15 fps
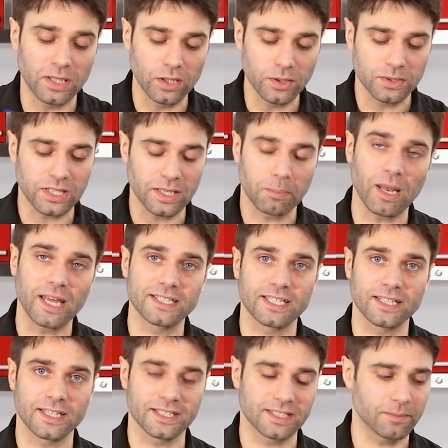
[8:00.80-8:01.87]
be loosely
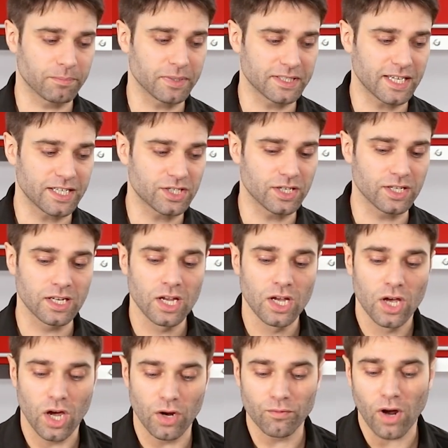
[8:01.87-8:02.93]
placing this in position.
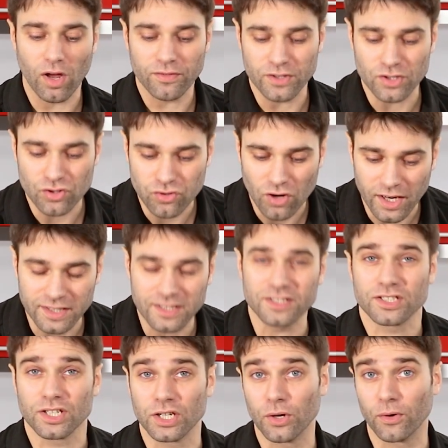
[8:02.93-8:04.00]
And rather than trying
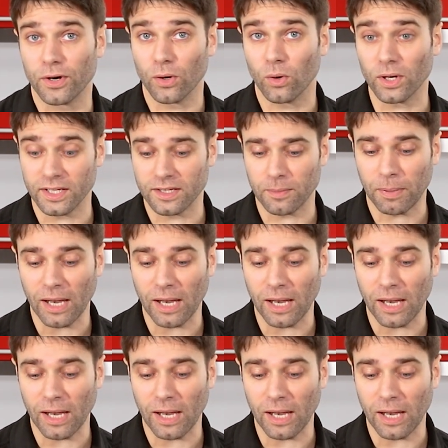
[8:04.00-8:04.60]
to secure it all into